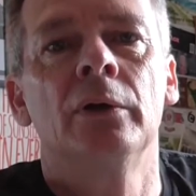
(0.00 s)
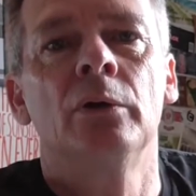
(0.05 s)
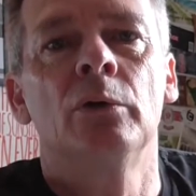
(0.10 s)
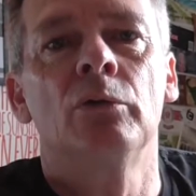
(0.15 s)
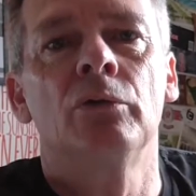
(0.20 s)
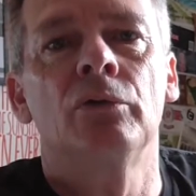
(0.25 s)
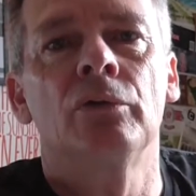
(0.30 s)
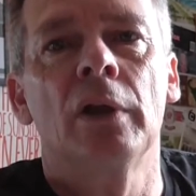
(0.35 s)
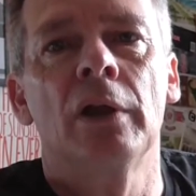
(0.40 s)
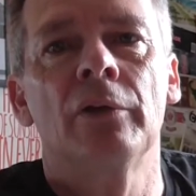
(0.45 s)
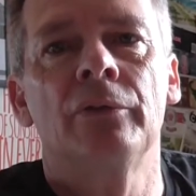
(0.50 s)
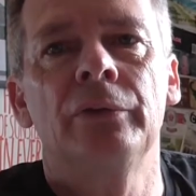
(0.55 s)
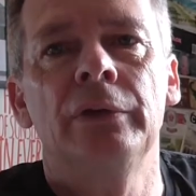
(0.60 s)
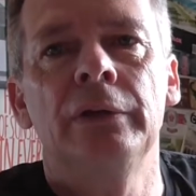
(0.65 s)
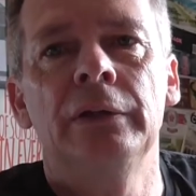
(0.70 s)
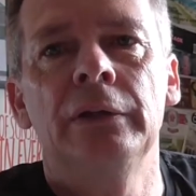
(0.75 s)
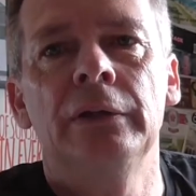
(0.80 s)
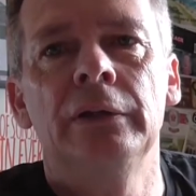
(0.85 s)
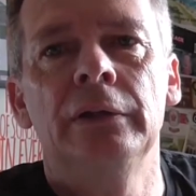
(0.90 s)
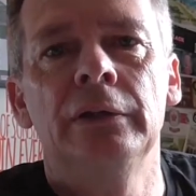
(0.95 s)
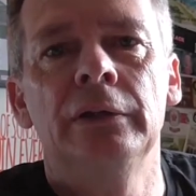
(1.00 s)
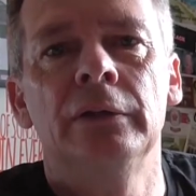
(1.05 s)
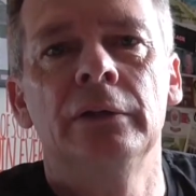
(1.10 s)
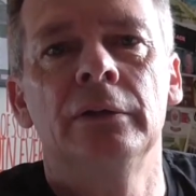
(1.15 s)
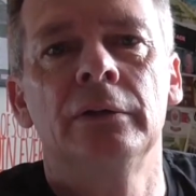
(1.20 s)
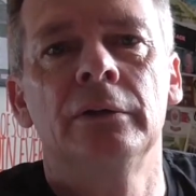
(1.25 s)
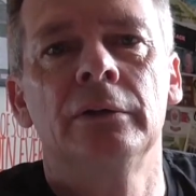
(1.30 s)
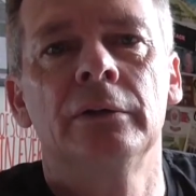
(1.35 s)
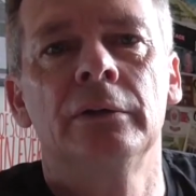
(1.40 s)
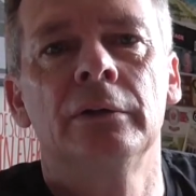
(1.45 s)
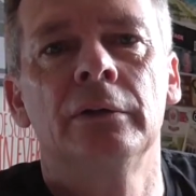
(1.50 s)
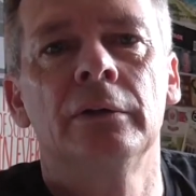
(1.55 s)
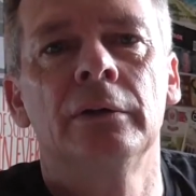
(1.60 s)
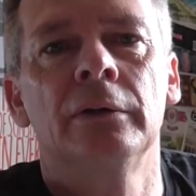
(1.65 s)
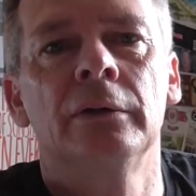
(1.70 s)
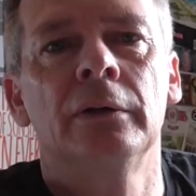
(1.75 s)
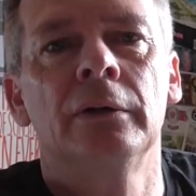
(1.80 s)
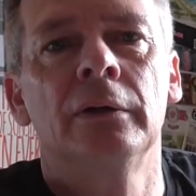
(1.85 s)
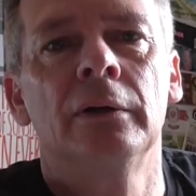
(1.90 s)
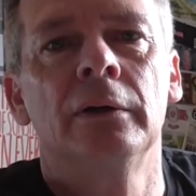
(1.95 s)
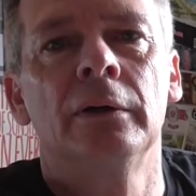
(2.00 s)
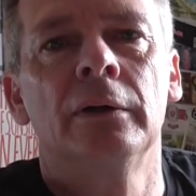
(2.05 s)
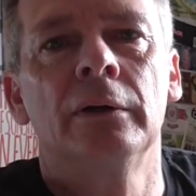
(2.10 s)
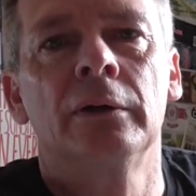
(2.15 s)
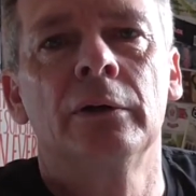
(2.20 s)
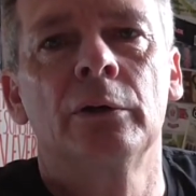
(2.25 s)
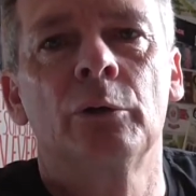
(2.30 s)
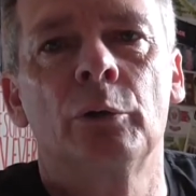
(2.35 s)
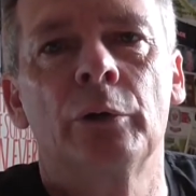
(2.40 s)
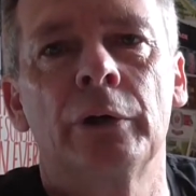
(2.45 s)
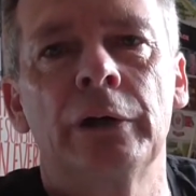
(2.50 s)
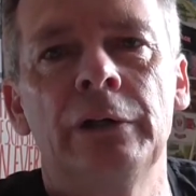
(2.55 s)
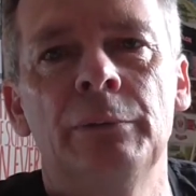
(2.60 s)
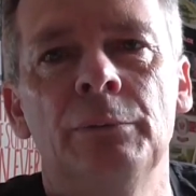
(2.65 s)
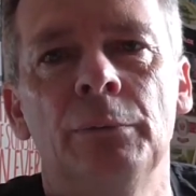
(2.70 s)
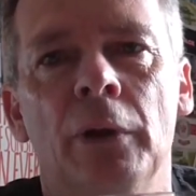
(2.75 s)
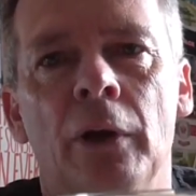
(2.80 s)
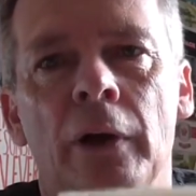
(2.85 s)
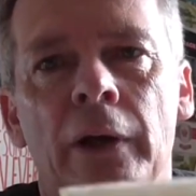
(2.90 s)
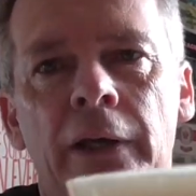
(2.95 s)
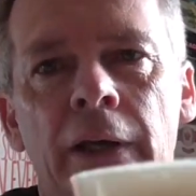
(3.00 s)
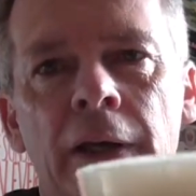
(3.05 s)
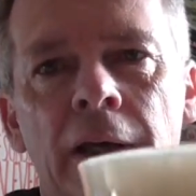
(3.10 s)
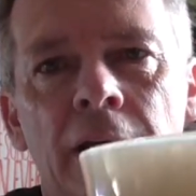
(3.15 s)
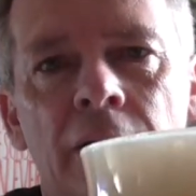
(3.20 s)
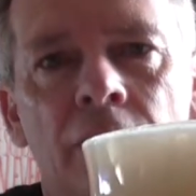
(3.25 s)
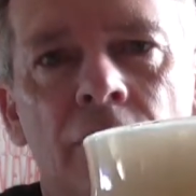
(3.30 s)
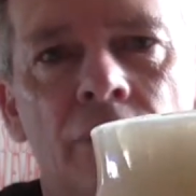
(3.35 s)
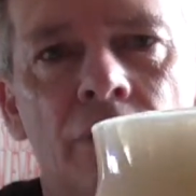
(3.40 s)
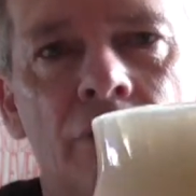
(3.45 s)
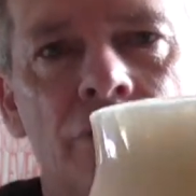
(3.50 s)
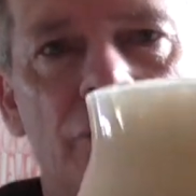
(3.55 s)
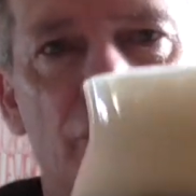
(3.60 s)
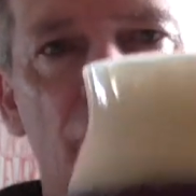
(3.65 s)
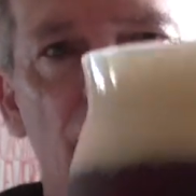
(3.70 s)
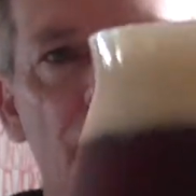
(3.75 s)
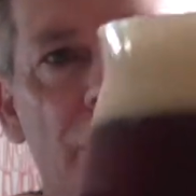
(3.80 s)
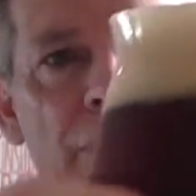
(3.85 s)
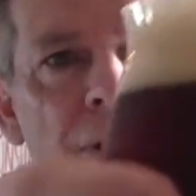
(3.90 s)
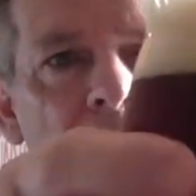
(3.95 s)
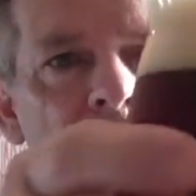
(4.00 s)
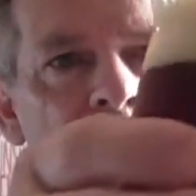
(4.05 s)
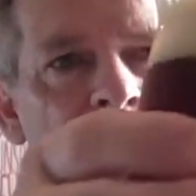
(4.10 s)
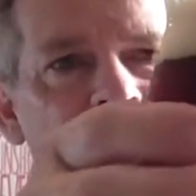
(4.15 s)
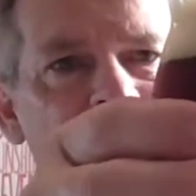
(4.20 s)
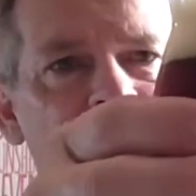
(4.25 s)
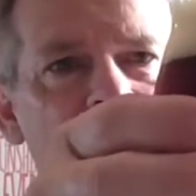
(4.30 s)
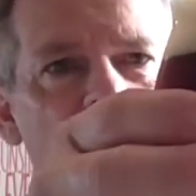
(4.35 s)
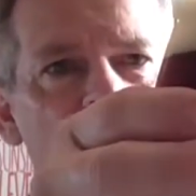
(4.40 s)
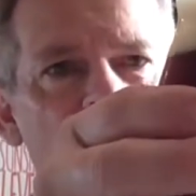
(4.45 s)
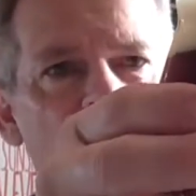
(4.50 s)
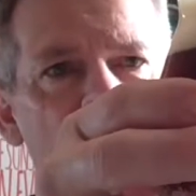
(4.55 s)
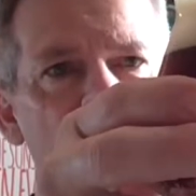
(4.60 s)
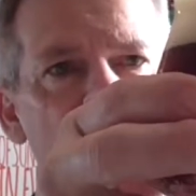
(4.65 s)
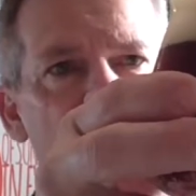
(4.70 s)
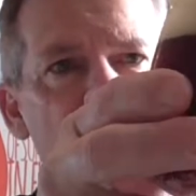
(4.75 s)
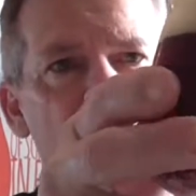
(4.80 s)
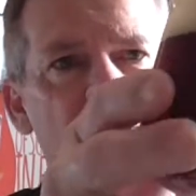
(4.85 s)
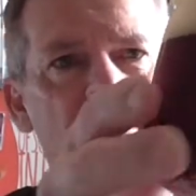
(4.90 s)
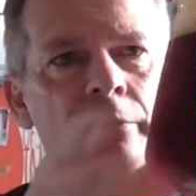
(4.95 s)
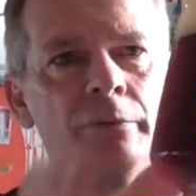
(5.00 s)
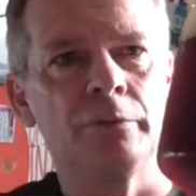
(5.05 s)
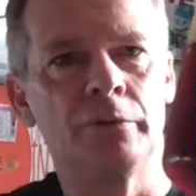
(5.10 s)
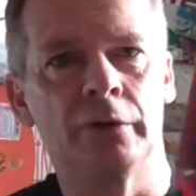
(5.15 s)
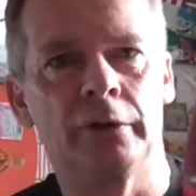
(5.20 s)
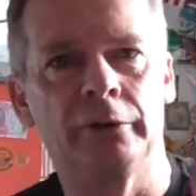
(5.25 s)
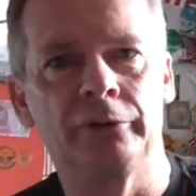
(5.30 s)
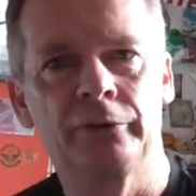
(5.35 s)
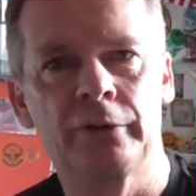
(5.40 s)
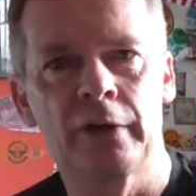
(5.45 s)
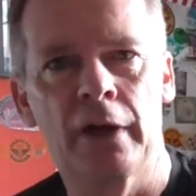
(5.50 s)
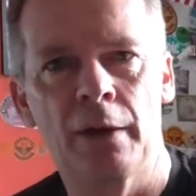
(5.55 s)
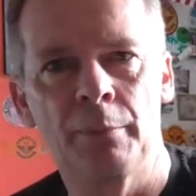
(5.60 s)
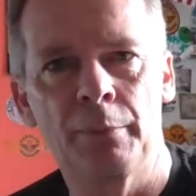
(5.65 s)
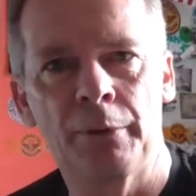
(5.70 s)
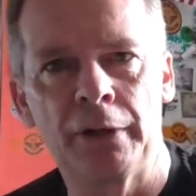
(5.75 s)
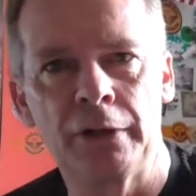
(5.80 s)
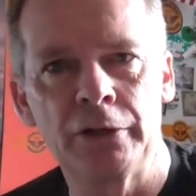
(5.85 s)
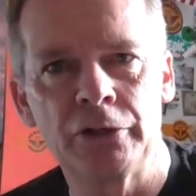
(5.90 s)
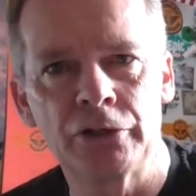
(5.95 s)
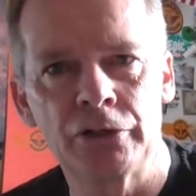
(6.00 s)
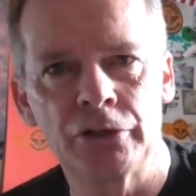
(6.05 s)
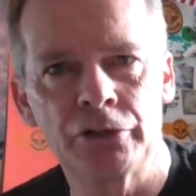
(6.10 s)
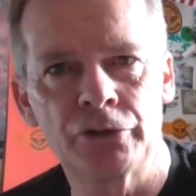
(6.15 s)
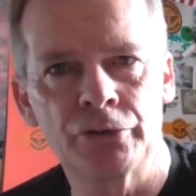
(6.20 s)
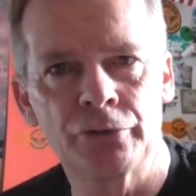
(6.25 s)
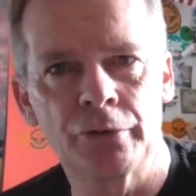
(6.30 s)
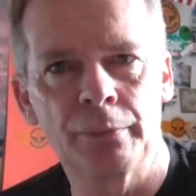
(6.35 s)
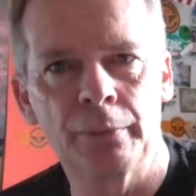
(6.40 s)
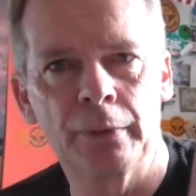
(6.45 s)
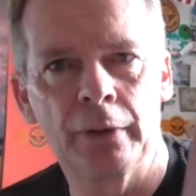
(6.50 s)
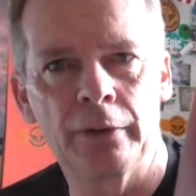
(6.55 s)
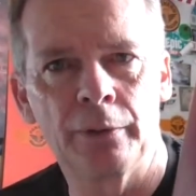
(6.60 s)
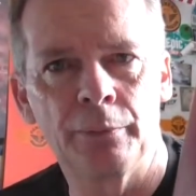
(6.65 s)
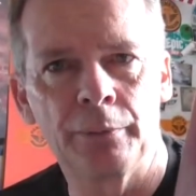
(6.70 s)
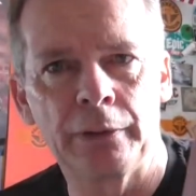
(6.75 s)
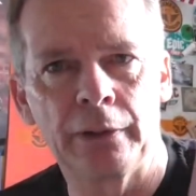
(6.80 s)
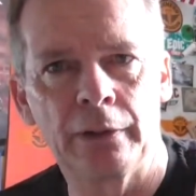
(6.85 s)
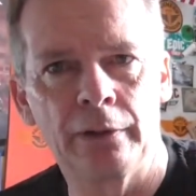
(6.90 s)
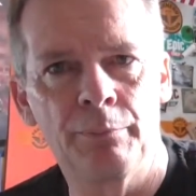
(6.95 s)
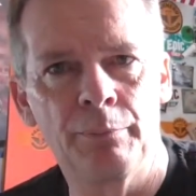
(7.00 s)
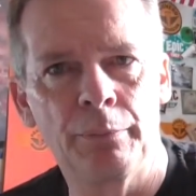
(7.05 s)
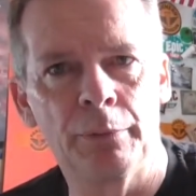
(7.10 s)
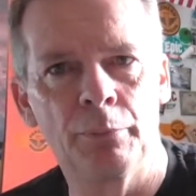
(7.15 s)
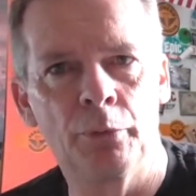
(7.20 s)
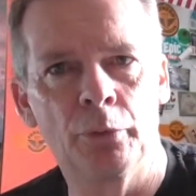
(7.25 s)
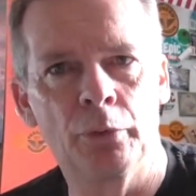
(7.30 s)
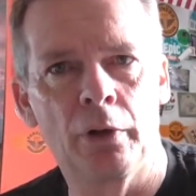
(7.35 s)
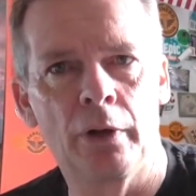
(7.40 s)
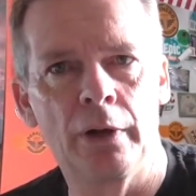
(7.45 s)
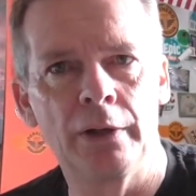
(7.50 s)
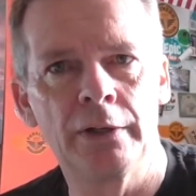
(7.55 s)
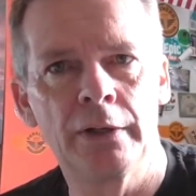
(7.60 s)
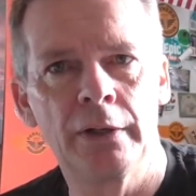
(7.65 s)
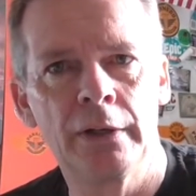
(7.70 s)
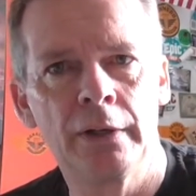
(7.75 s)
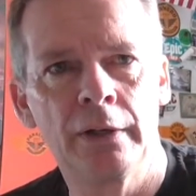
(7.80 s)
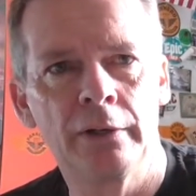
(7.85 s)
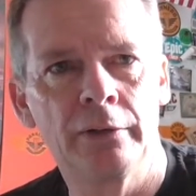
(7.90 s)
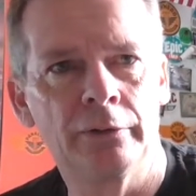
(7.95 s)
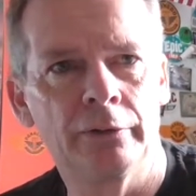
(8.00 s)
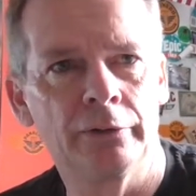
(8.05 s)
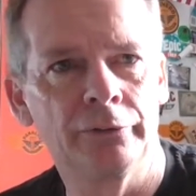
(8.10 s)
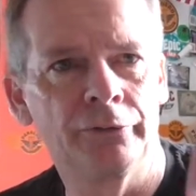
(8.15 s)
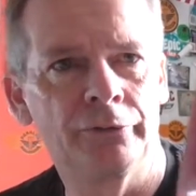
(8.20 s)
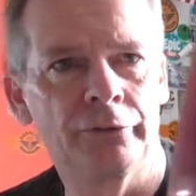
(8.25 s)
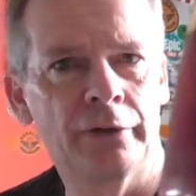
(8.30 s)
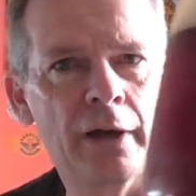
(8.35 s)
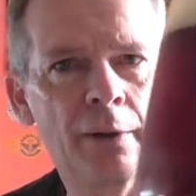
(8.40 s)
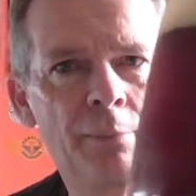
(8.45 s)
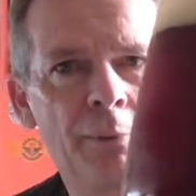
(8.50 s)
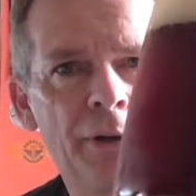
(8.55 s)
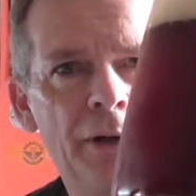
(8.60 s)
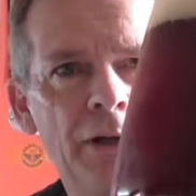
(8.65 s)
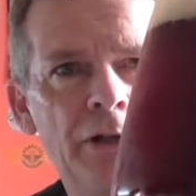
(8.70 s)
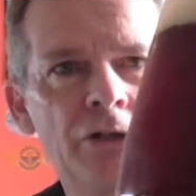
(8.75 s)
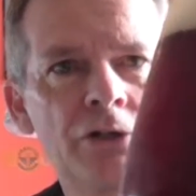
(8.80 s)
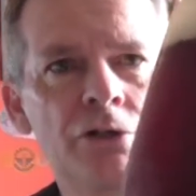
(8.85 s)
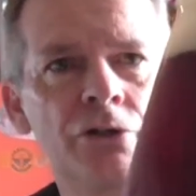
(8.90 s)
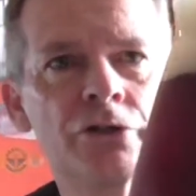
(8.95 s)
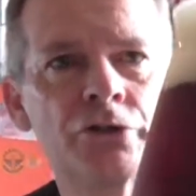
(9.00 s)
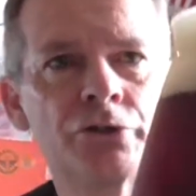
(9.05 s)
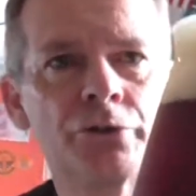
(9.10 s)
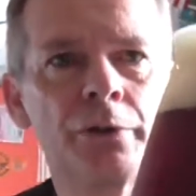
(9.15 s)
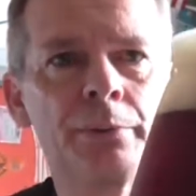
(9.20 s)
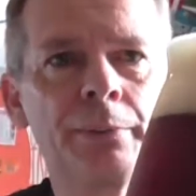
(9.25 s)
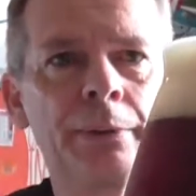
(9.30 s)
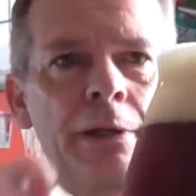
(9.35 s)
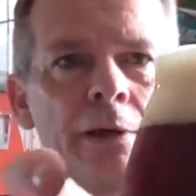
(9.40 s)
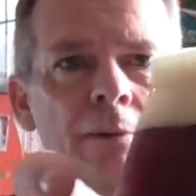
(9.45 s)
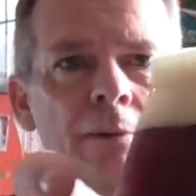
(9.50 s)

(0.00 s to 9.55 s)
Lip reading: fluffy cream-like head on the top there. Some nice carbonation stream. Oh, there we go. A bit more light. Nice carbonation streaming